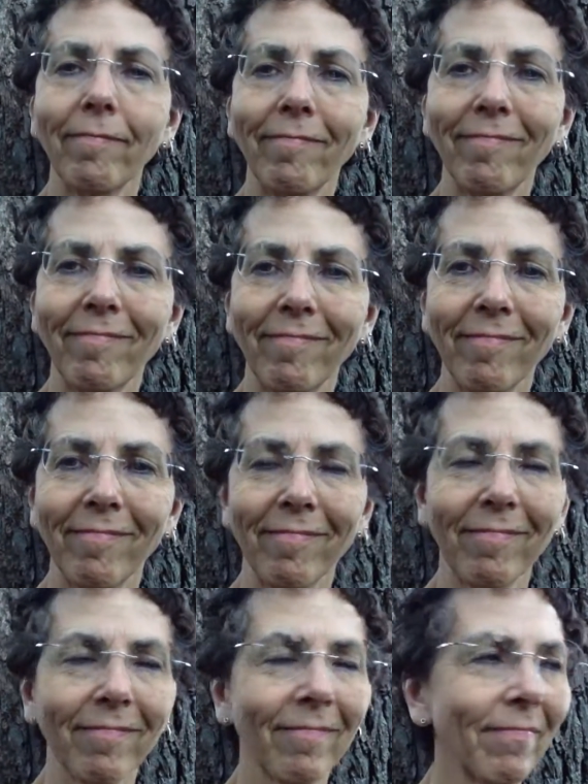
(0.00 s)

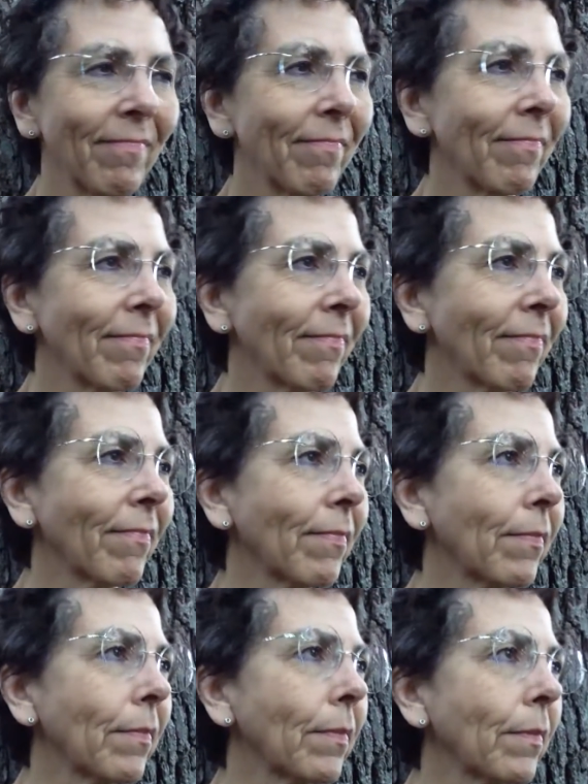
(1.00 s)

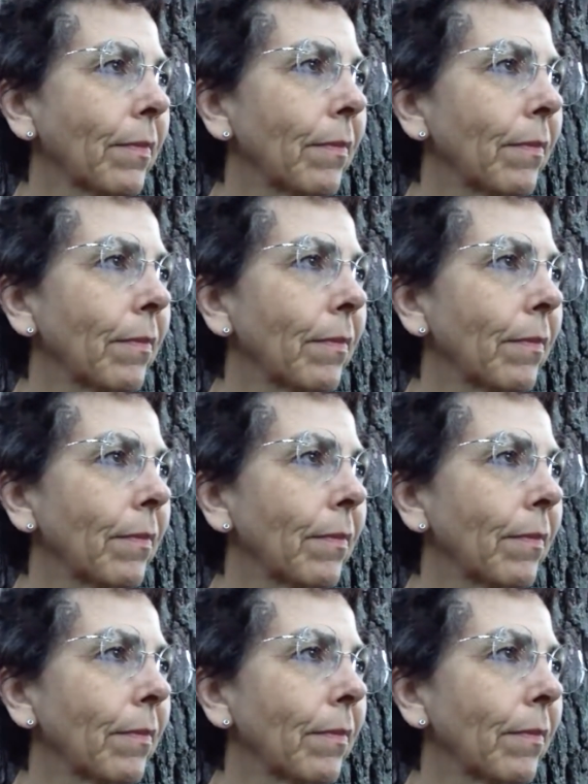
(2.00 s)
Nobody speaks.